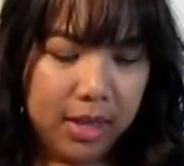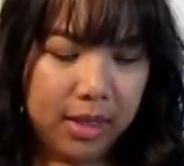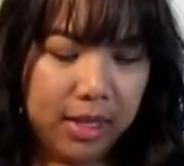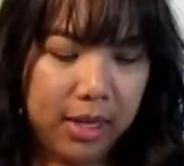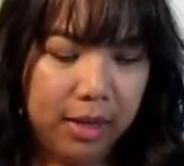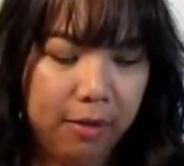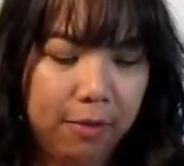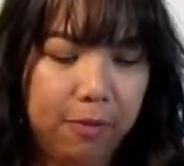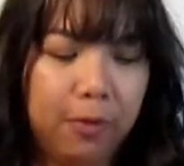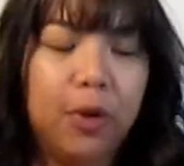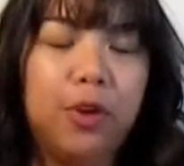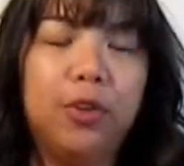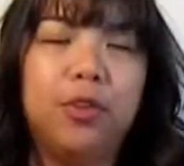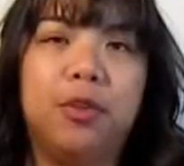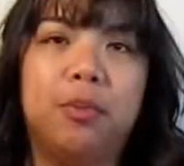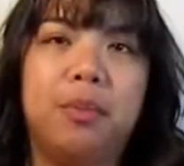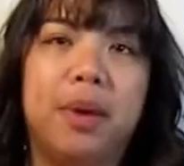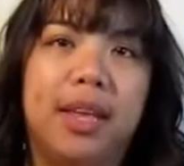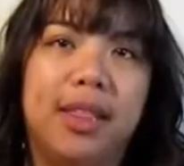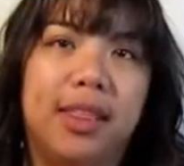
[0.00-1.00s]
The
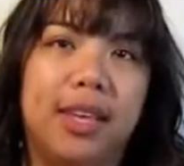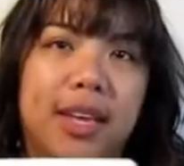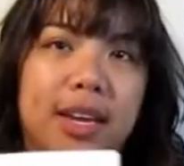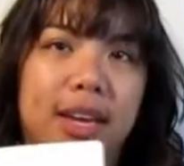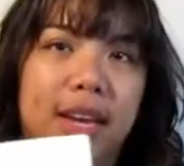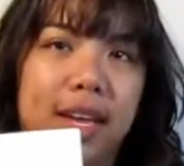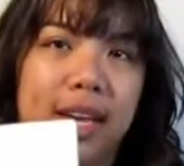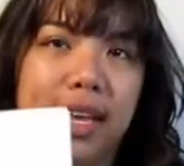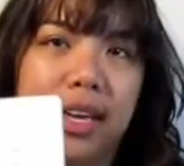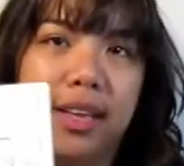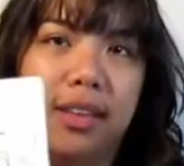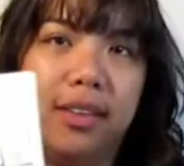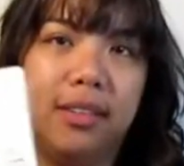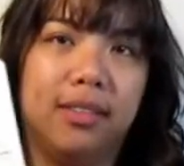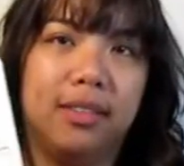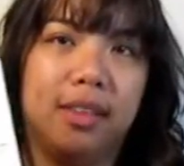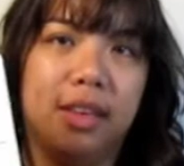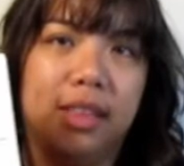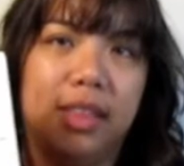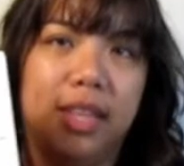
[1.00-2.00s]
first method is